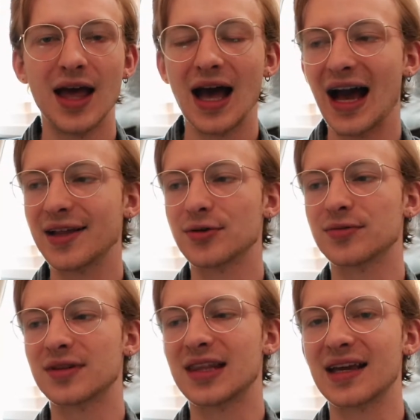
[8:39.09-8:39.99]
I
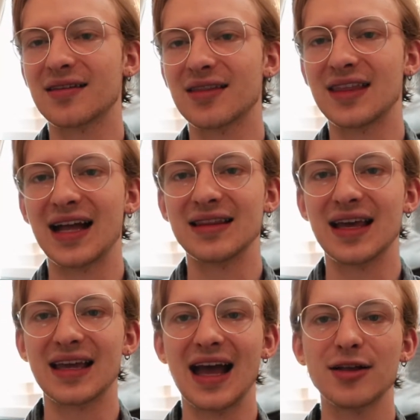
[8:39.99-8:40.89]
don't think
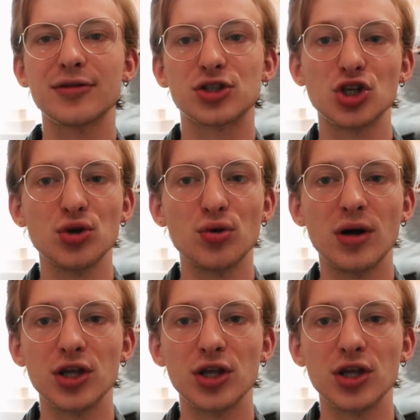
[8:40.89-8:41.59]
that out of the two,